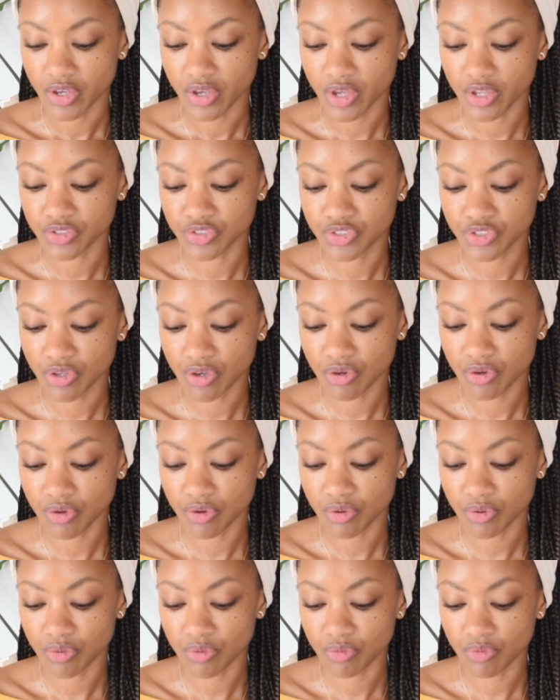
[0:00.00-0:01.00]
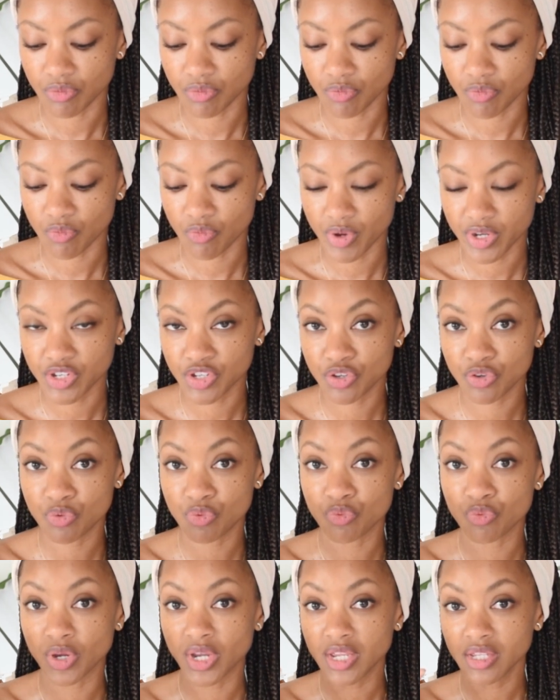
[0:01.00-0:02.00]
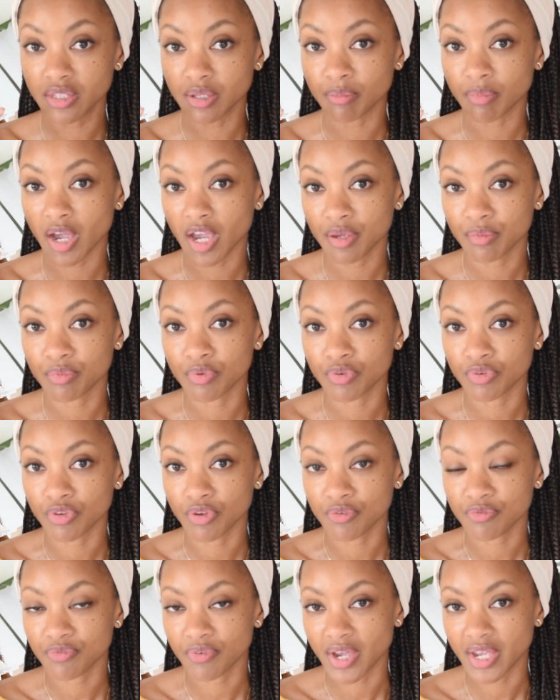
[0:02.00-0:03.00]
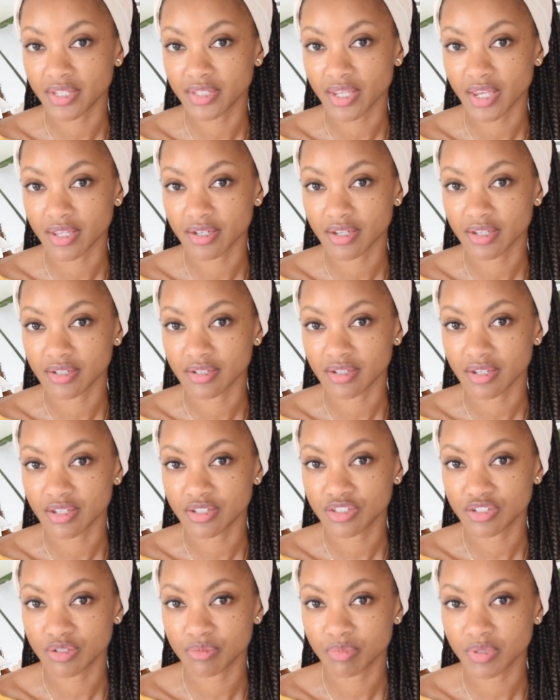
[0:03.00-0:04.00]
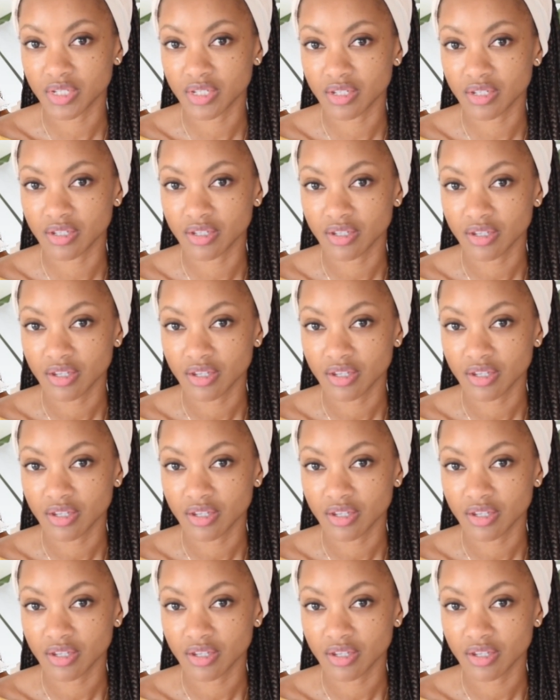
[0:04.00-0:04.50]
And so when you read the Bible, you'll find that it needs to be